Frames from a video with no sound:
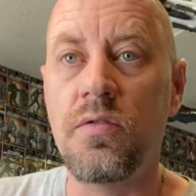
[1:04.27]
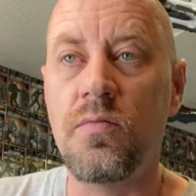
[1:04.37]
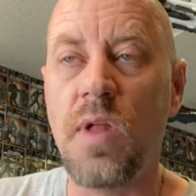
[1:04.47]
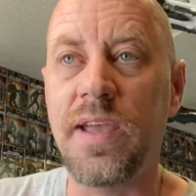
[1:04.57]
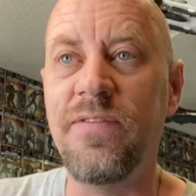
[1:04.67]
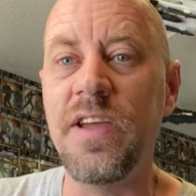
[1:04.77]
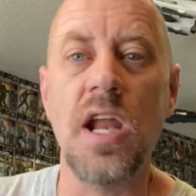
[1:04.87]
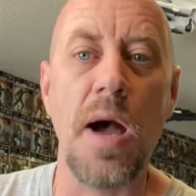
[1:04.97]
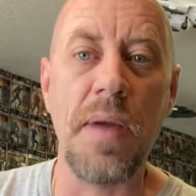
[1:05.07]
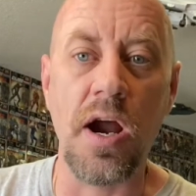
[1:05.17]
like
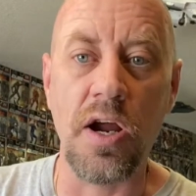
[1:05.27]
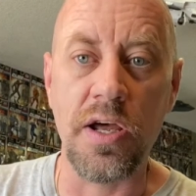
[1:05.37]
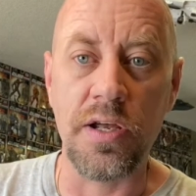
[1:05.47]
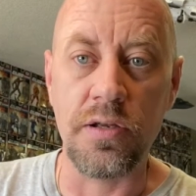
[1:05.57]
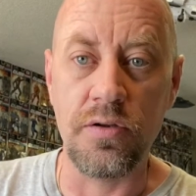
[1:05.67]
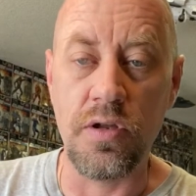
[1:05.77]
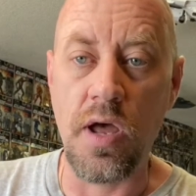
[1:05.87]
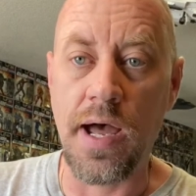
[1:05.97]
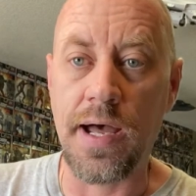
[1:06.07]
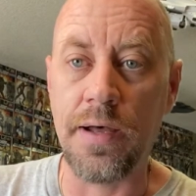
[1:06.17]
Vietnam era
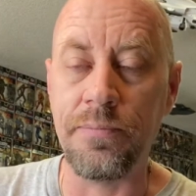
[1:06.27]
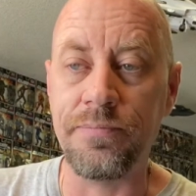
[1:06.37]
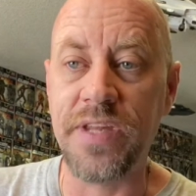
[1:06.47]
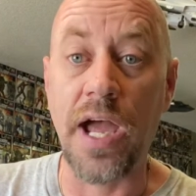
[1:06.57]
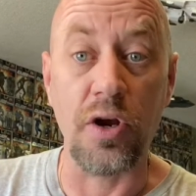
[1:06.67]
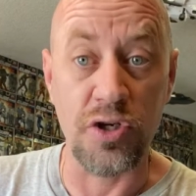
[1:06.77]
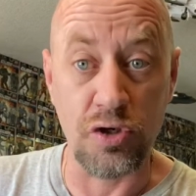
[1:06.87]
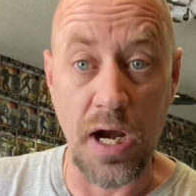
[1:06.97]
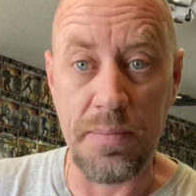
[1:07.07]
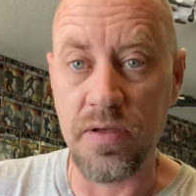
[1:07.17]
tiger
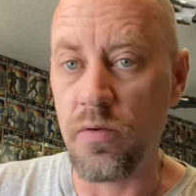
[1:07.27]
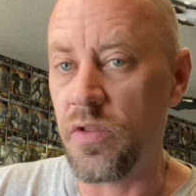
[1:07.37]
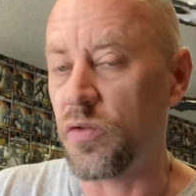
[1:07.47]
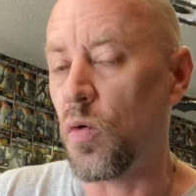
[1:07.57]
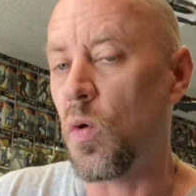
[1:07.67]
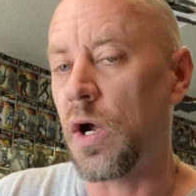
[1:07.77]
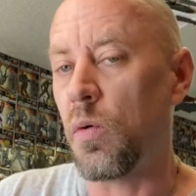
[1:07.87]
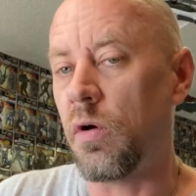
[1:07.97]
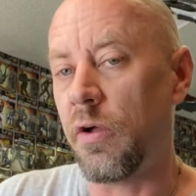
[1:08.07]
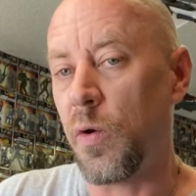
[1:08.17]
stripe. This will work
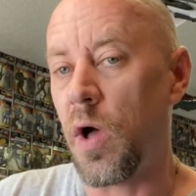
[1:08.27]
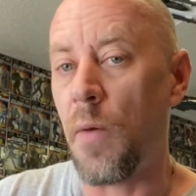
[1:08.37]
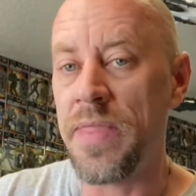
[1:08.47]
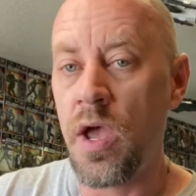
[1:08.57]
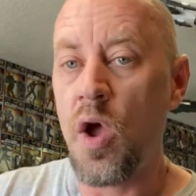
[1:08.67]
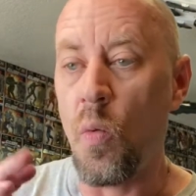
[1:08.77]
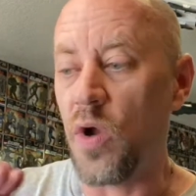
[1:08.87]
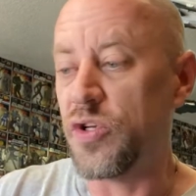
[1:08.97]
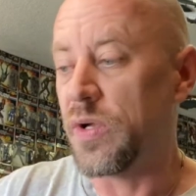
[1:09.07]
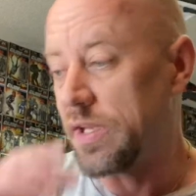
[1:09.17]
really well.
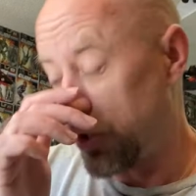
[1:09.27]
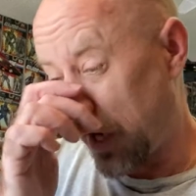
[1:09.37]
Once you get your